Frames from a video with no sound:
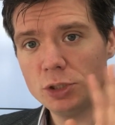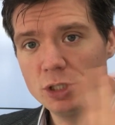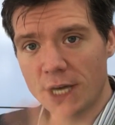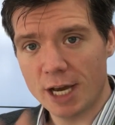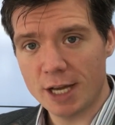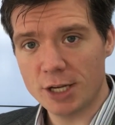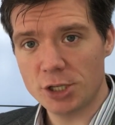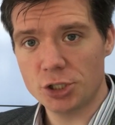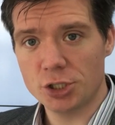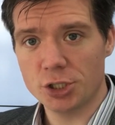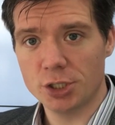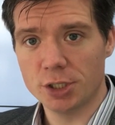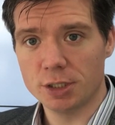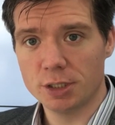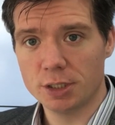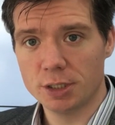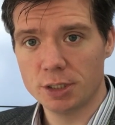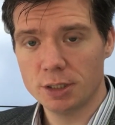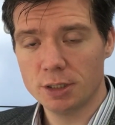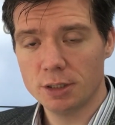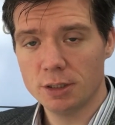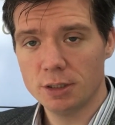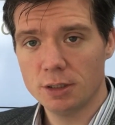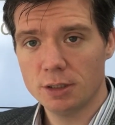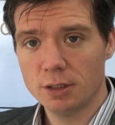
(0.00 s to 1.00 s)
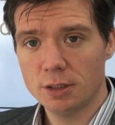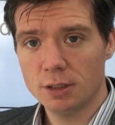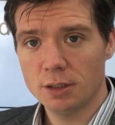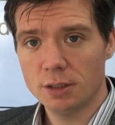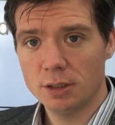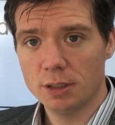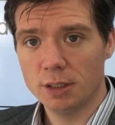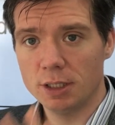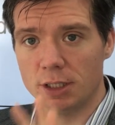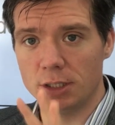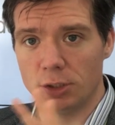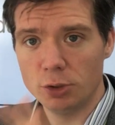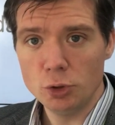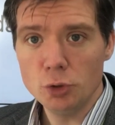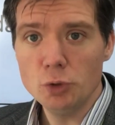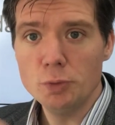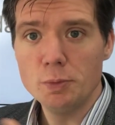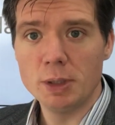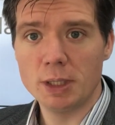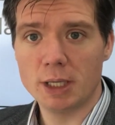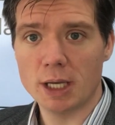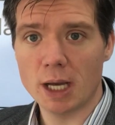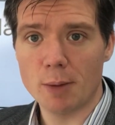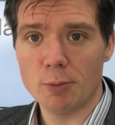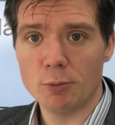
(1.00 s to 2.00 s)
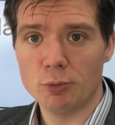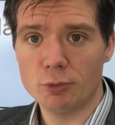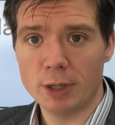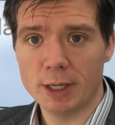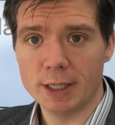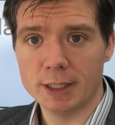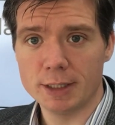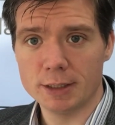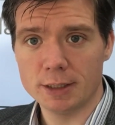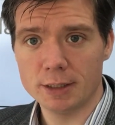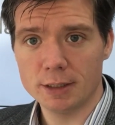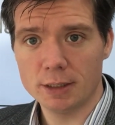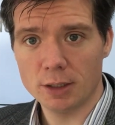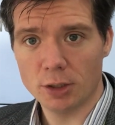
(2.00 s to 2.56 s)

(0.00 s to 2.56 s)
touch it, you become red.